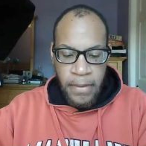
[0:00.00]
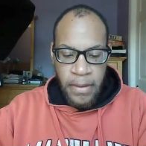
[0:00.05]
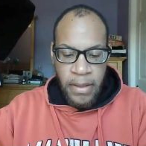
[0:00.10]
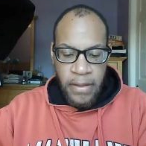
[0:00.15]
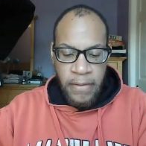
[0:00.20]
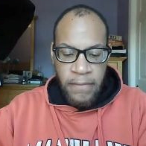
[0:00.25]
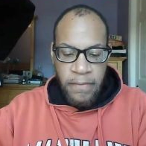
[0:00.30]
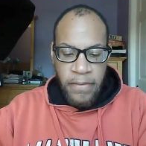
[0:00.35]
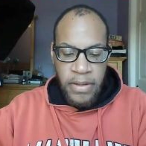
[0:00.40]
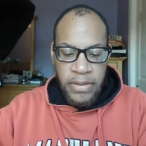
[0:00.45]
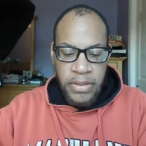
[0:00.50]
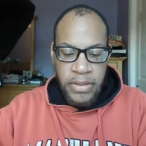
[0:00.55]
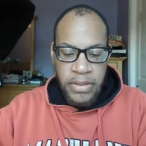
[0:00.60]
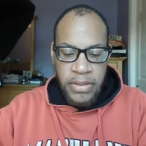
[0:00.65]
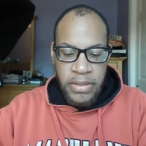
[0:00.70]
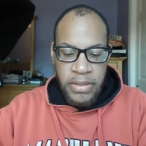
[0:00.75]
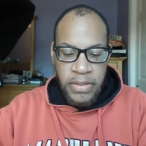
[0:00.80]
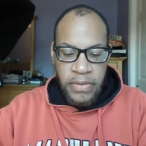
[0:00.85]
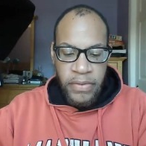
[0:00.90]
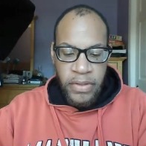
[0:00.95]
In
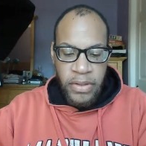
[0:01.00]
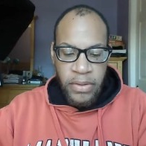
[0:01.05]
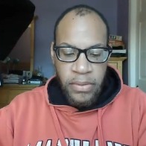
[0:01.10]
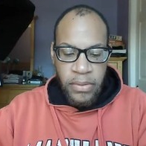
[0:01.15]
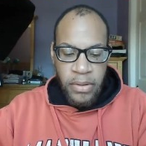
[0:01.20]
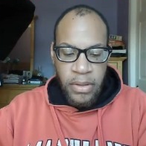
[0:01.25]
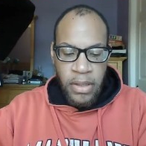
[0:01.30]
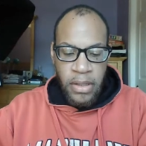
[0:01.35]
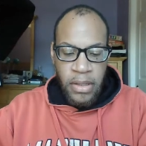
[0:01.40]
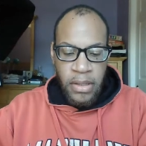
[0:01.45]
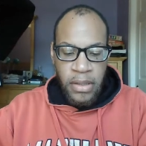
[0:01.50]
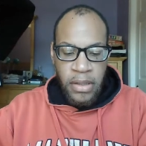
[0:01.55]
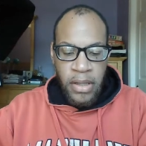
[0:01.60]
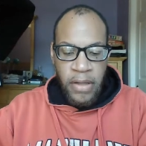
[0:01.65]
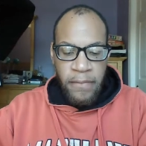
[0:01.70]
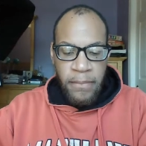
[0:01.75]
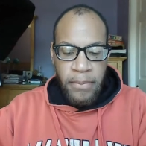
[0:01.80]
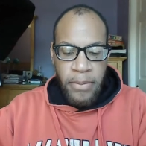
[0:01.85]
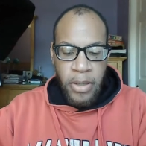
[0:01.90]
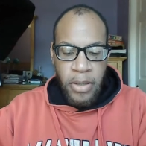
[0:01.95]
Fredrickson's view,
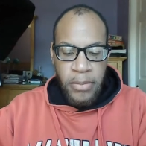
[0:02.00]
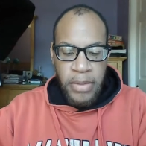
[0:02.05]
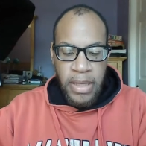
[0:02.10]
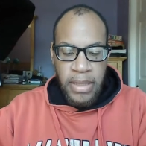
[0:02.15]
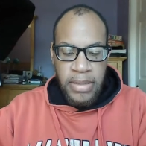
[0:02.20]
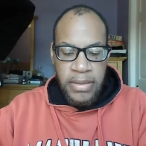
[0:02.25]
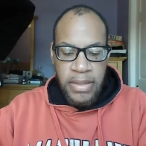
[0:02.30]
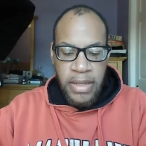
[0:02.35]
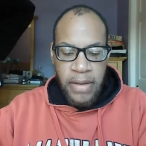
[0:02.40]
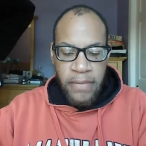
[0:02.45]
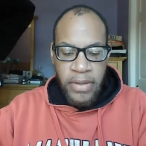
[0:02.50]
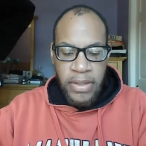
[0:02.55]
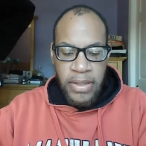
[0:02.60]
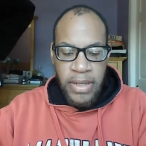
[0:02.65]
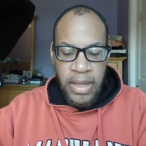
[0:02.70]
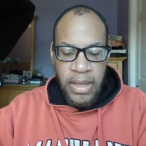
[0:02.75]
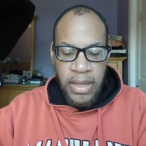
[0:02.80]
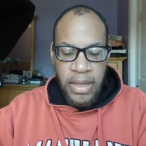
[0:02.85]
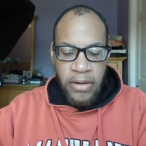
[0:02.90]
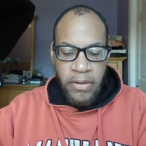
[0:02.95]
love permeates
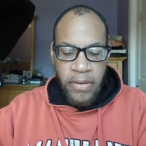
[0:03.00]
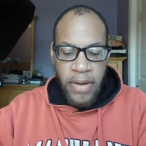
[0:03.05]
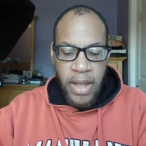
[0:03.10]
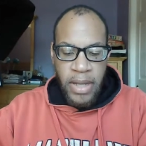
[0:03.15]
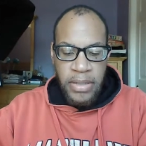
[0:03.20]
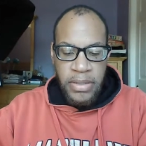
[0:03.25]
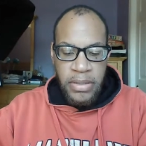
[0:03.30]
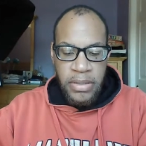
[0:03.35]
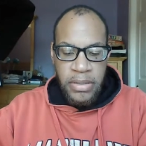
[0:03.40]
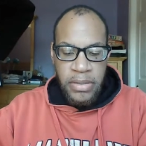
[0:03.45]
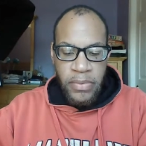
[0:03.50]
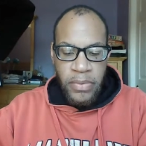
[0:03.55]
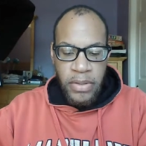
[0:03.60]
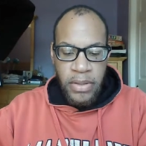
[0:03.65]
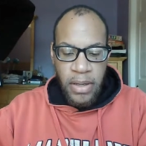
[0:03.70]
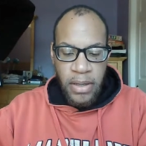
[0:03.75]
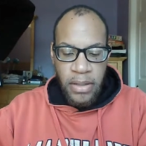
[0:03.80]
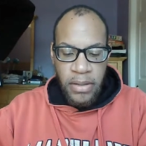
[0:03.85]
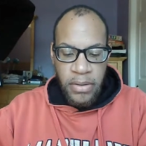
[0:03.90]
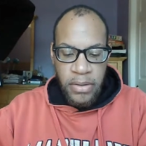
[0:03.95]
everyday interactions with
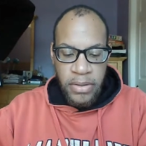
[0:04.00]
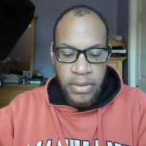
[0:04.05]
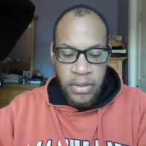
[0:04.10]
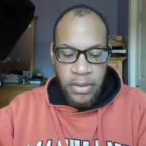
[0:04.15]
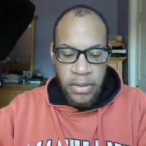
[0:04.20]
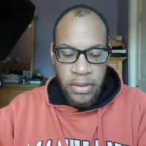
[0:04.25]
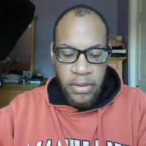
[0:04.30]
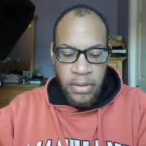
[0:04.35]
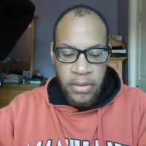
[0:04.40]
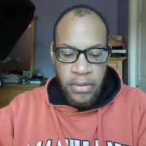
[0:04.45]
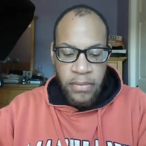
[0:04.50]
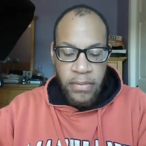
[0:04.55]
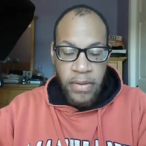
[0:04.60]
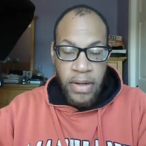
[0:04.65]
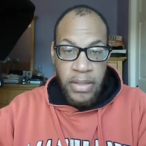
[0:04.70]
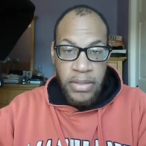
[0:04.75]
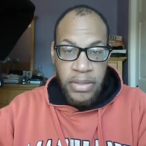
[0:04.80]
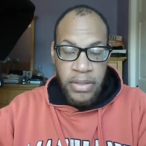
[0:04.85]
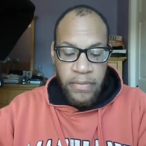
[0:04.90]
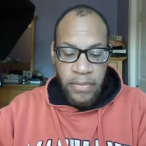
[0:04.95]
others,
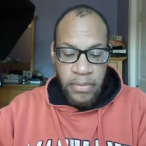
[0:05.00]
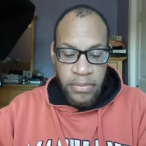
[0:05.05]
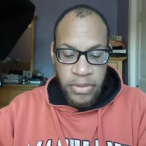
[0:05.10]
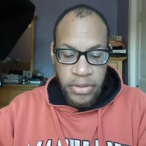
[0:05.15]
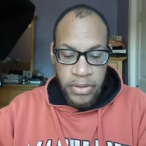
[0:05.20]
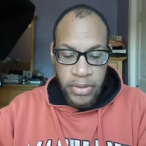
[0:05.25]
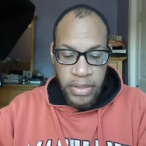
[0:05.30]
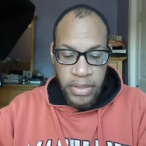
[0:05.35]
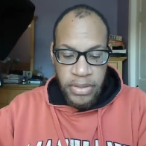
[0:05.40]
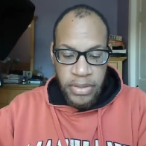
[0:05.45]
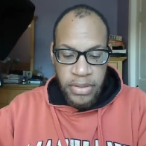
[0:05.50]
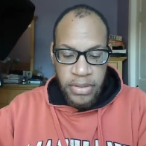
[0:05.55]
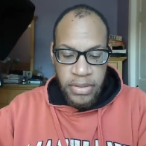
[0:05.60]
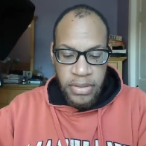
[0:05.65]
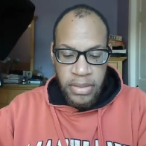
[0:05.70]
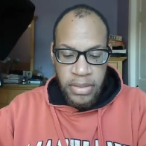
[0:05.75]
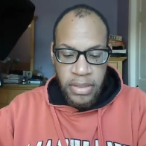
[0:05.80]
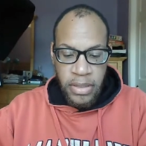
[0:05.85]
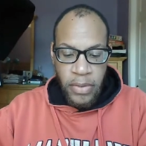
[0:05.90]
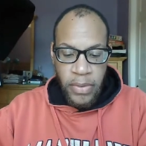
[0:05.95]
ranging from strangers
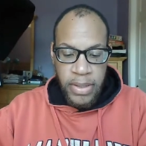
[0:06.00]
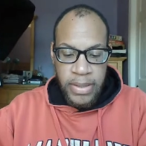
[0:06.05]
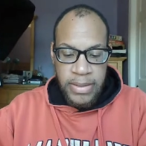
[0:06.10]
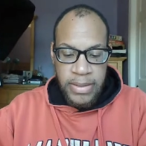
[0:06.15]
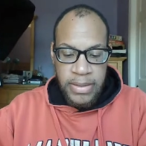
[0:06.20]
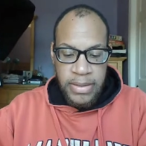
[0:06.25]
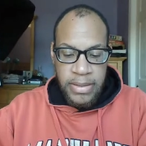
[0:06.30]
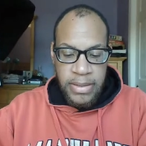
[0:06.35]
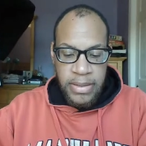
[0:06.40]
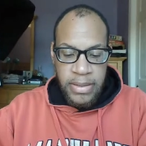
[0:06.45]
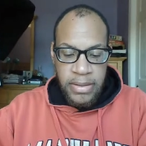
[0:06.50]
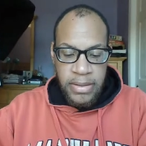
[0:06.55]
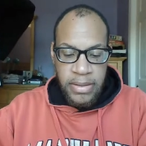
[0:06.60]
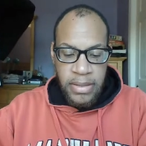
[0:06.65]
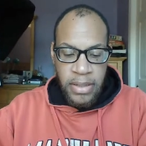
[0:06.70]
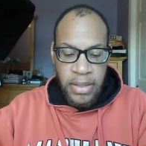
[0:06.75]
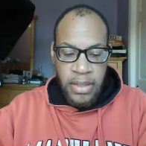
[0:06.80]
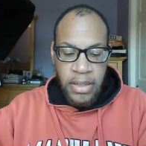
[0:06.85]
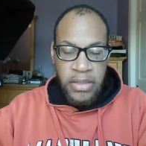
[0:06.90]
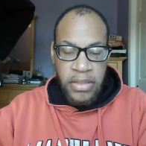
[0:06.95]
and acquaintances
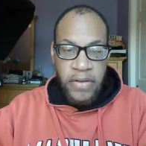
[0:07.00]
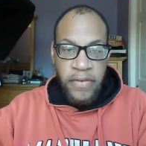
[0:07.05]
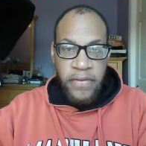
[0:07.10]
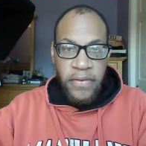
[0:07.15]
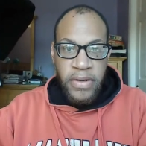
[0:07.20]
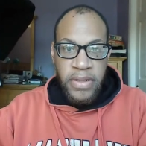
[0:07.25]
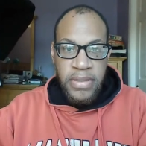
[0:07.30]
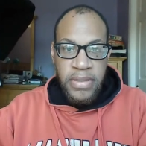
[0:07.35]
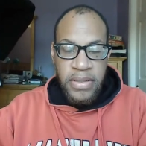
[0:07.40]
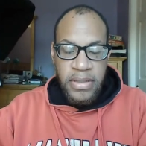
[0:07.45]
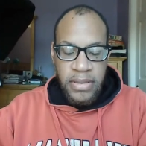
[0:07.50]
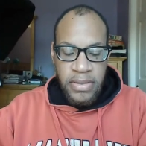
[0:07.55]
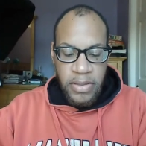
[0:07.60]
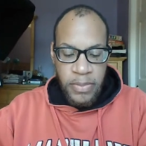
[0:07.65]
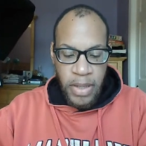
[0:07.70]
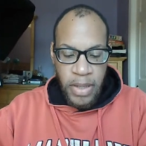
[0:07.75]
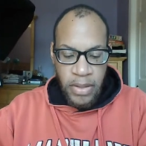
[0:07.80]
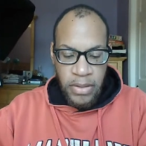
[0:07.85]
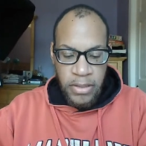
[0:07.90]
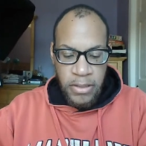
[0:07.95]
to friends and
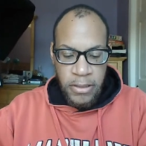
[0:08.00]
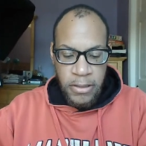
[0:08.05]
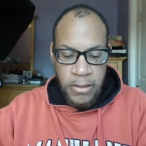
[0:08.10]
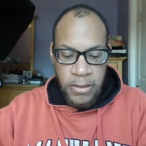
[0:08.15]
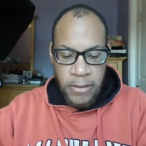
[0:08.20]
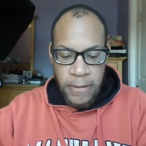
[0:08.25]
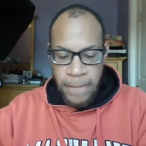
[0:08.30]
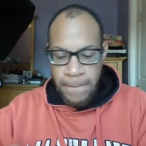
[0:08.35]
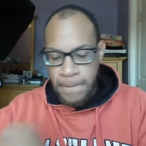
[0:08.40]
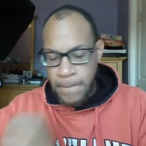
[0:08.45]
spouses.